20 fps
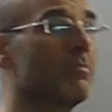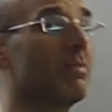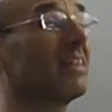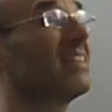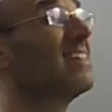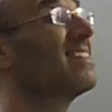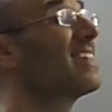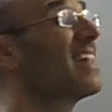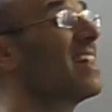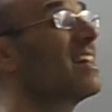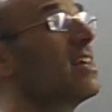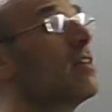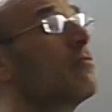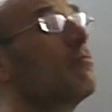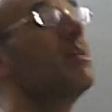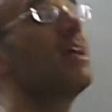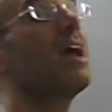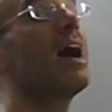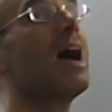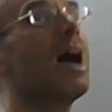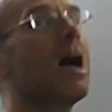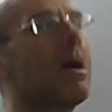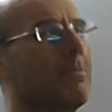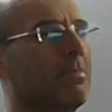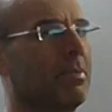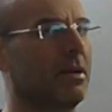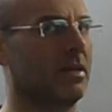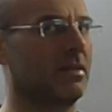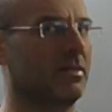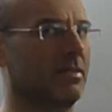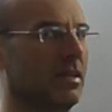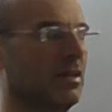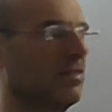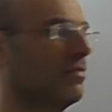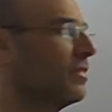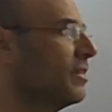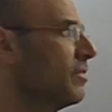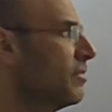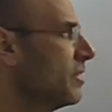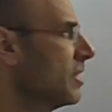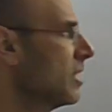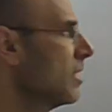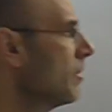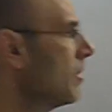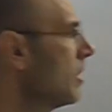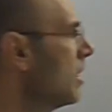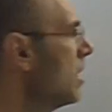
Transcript: but it can give me up until 50.